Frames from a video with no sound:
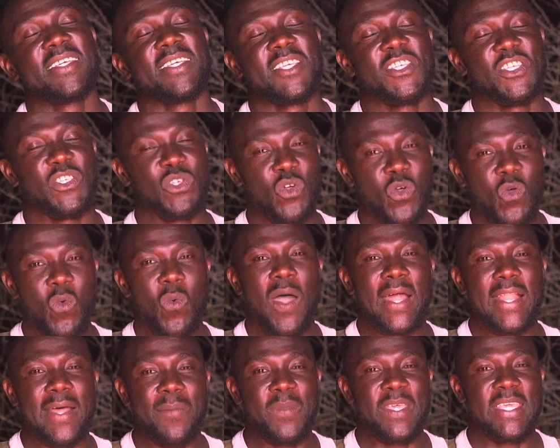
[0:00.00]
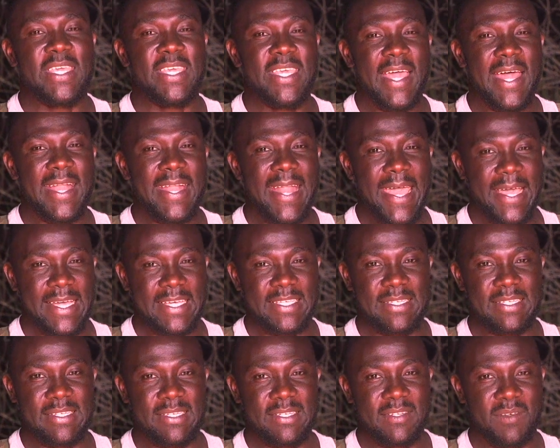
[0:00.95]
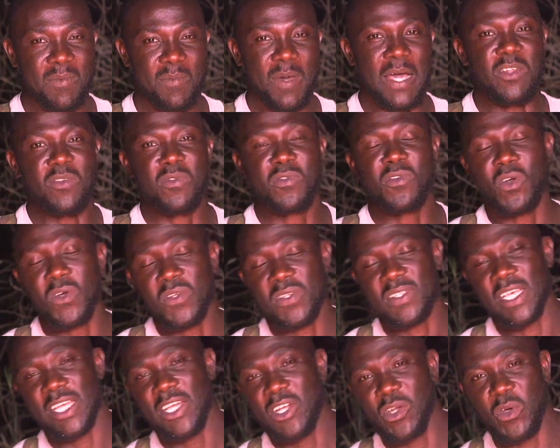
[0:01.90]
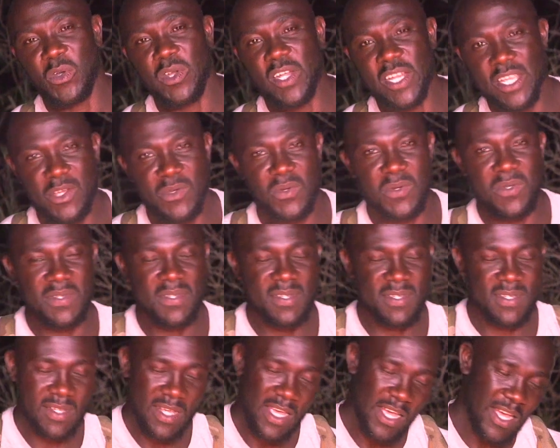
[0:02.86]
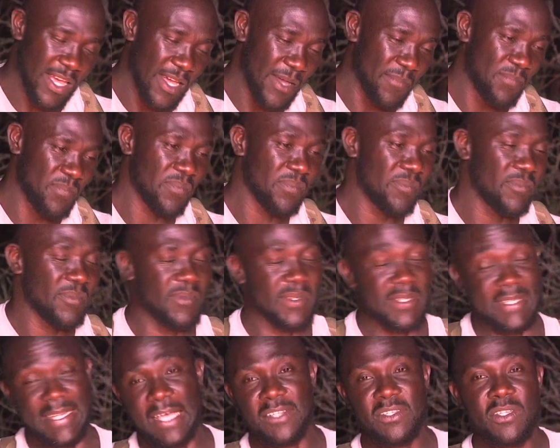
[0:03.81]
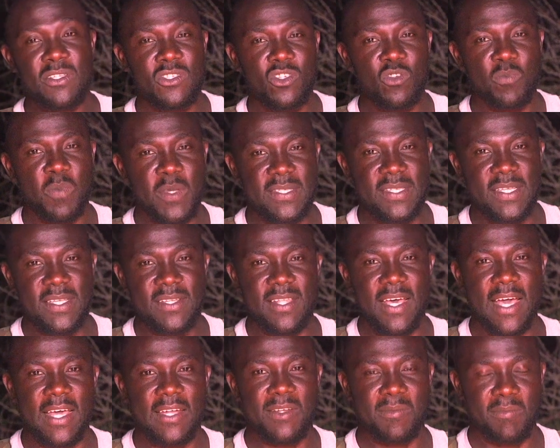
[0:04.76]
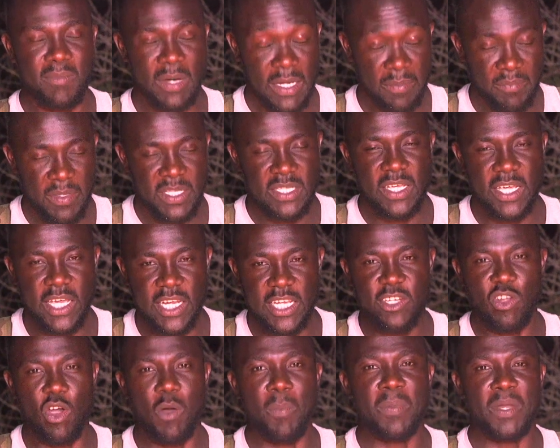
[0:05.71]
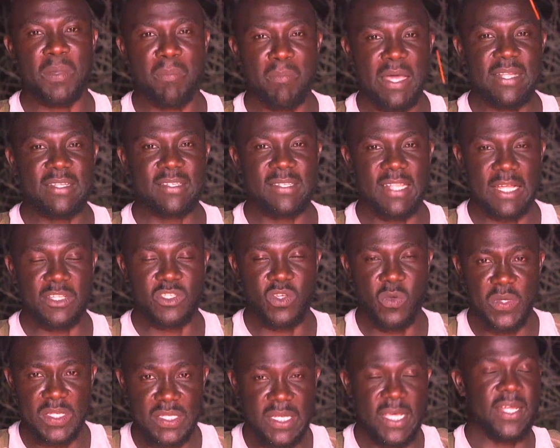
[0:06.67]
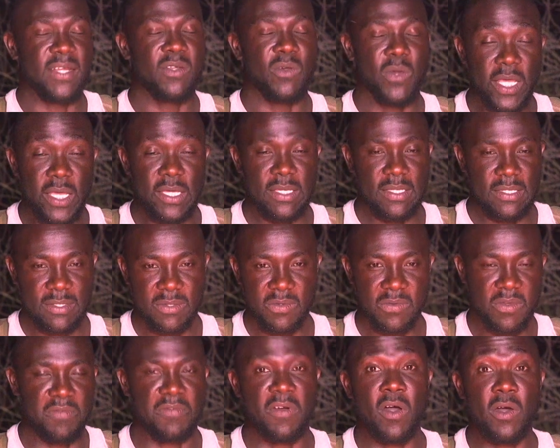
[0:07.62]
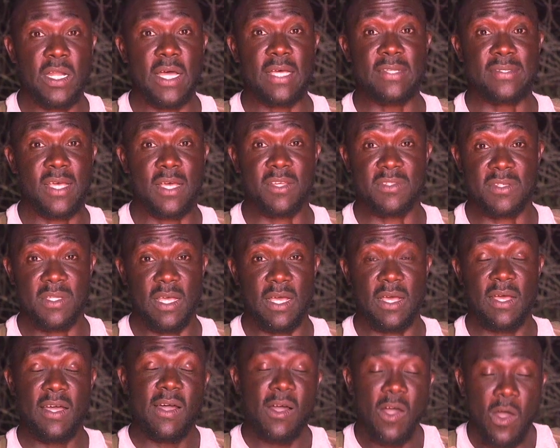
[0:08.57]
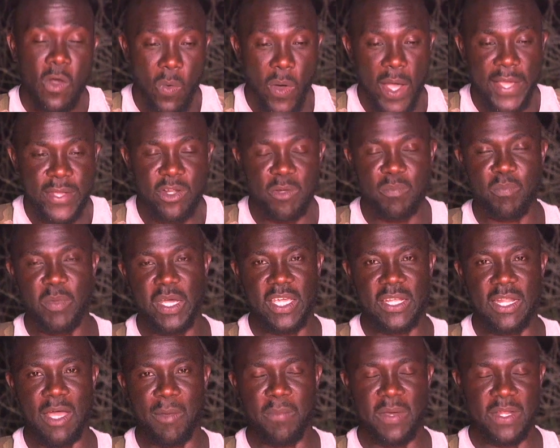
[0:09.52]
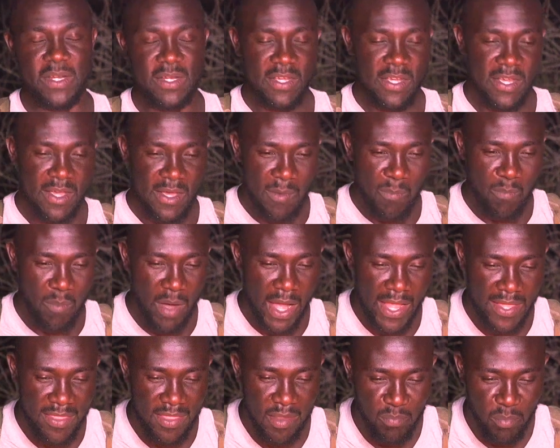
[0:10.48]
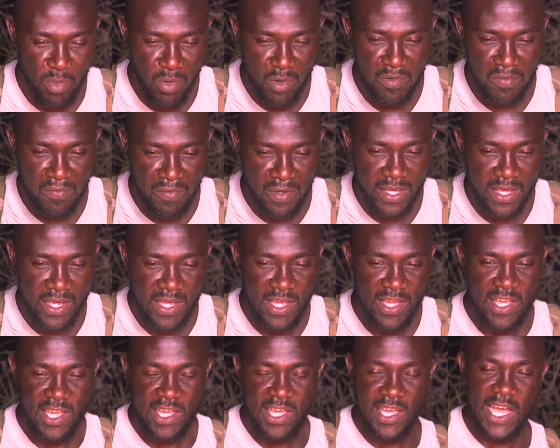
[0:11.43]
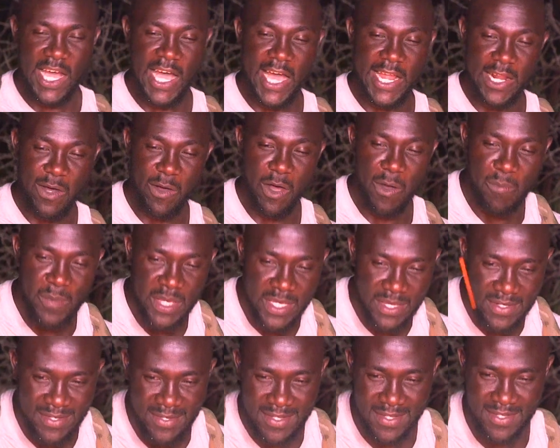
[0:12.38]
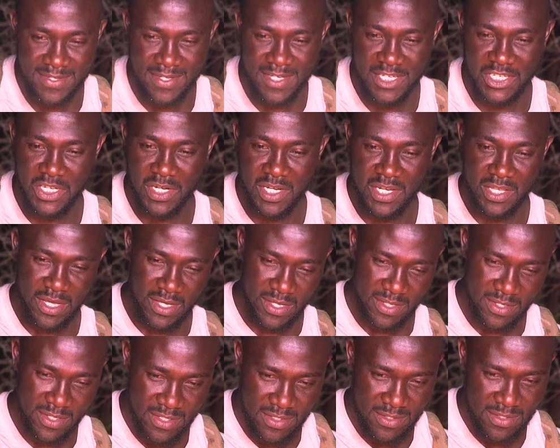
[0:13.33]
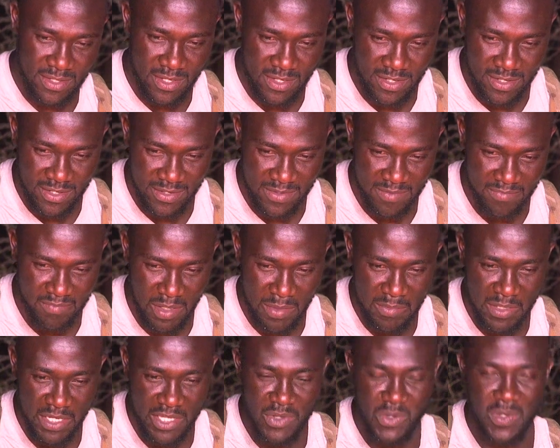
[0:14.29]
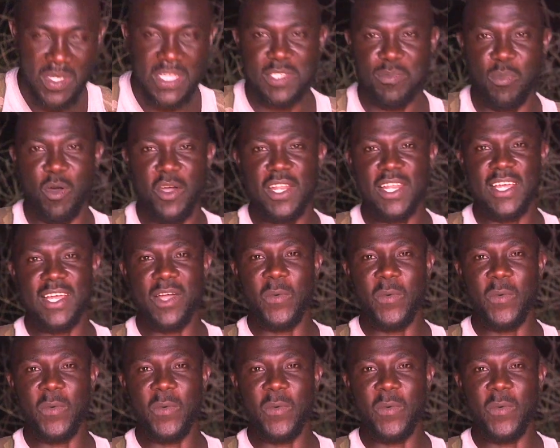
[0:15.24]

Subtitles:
you wanna be here next. But of course, the good news doesn't supersede that, but basically it complements that. So we said, hey, we found ourselves here. Why not make it happen? By the bonfire, and our meat is actually, that's barbecue. It's boiling